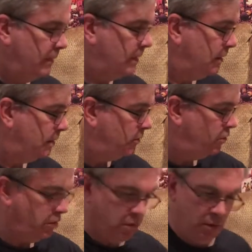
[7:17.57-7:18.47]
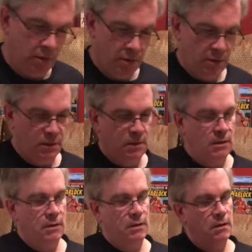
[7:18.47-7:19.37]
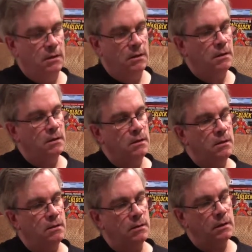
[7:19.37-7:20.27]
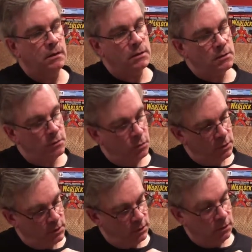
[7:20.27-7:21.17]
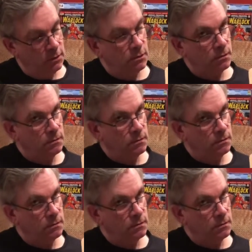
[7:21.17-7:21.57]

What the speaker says: That's junk. Okay, let's see what's in here.